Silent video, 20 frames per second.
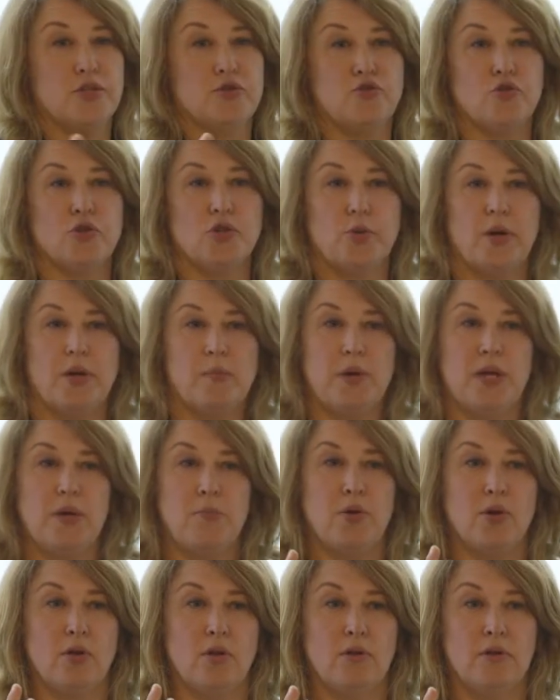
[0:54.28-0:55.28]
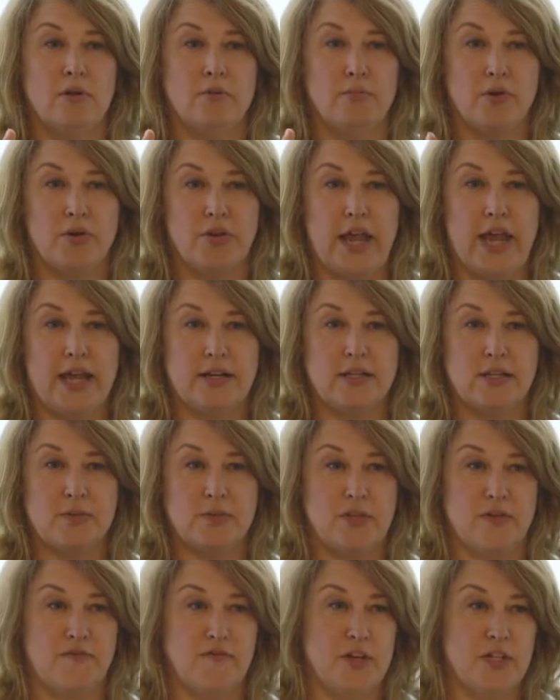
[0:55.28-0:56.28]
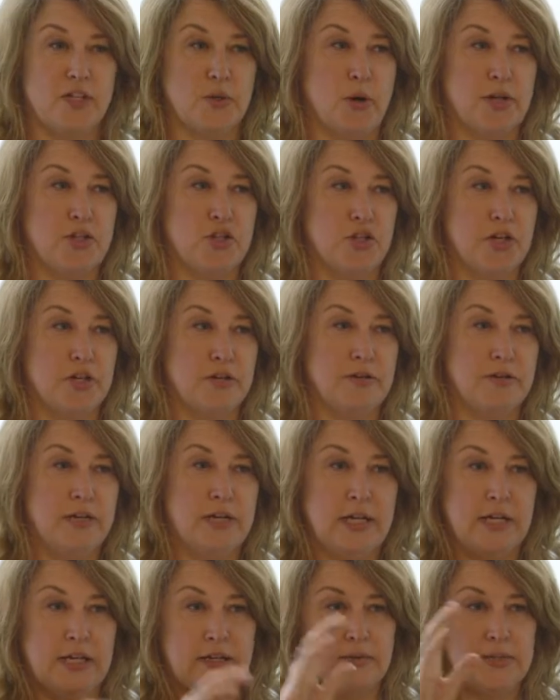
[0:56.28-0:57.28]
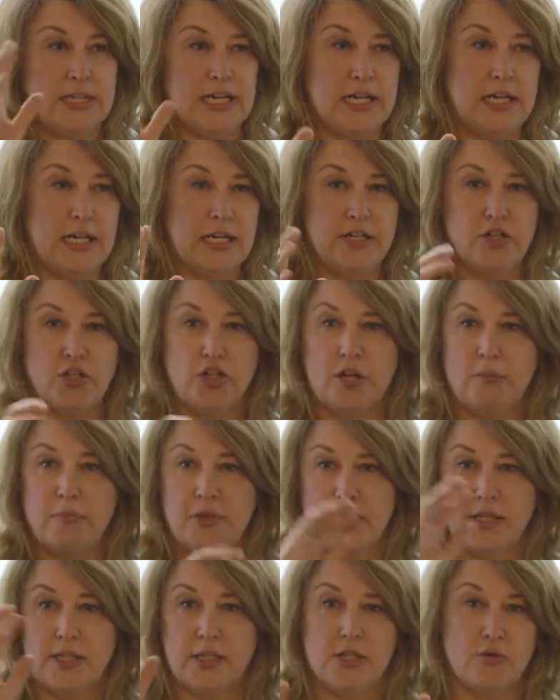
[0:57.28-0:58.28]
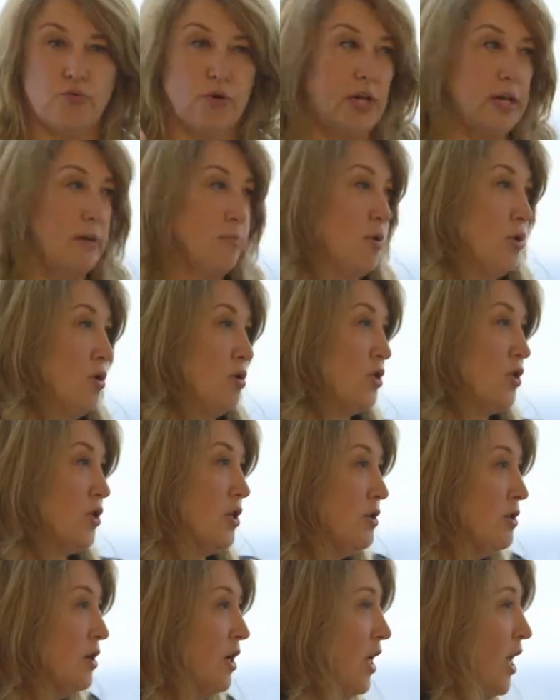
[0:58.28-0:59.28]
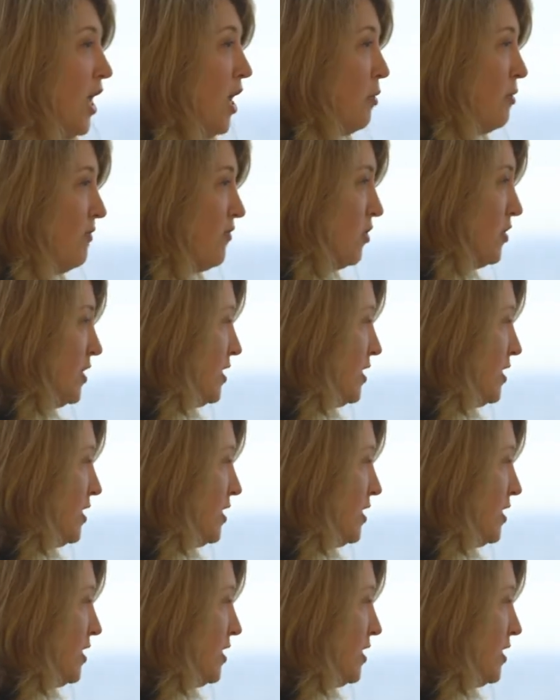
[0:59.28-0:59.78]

120 people put their hands up to the first question. Senior leadership think this is really important. We've got